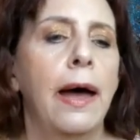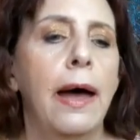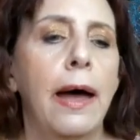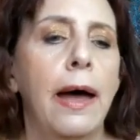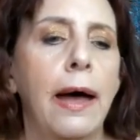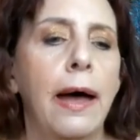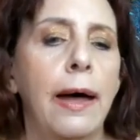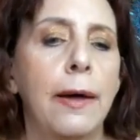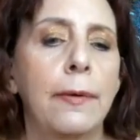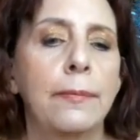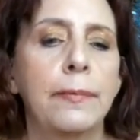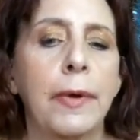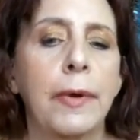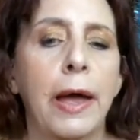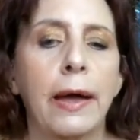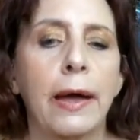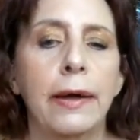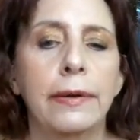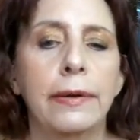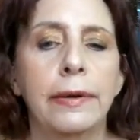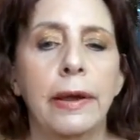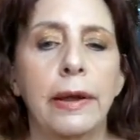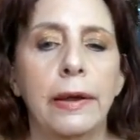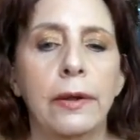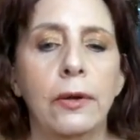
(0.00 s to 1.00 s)
um,
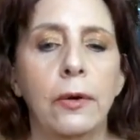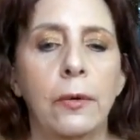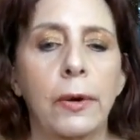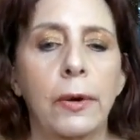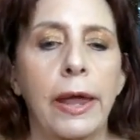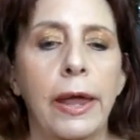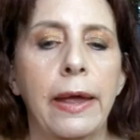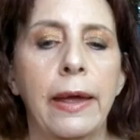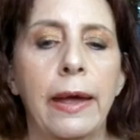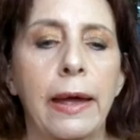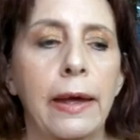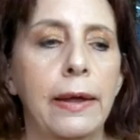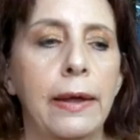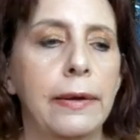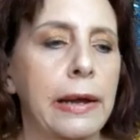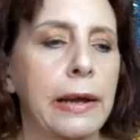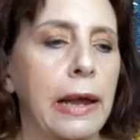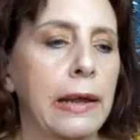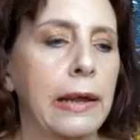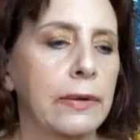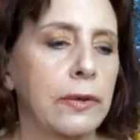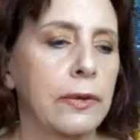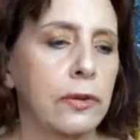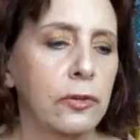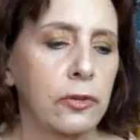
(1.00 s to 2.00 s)
I did go ahead
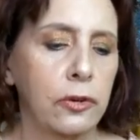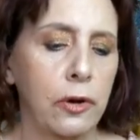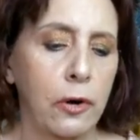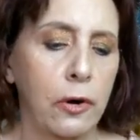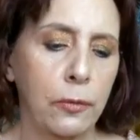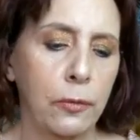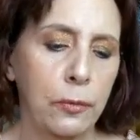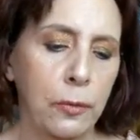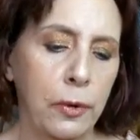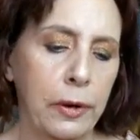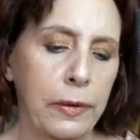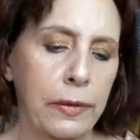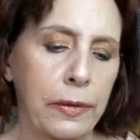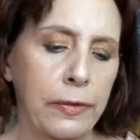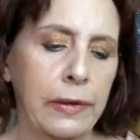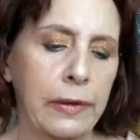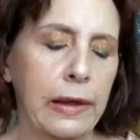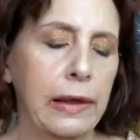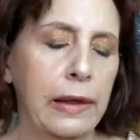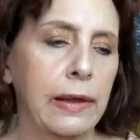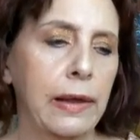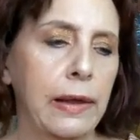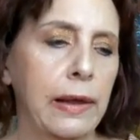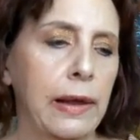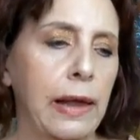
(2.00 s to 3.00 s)
and start with
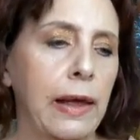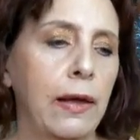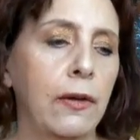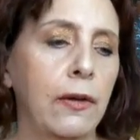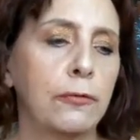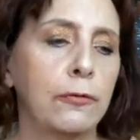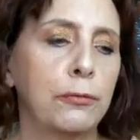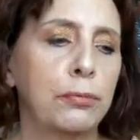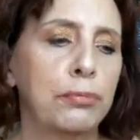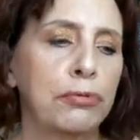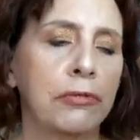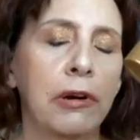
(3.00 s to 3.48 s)
the Elf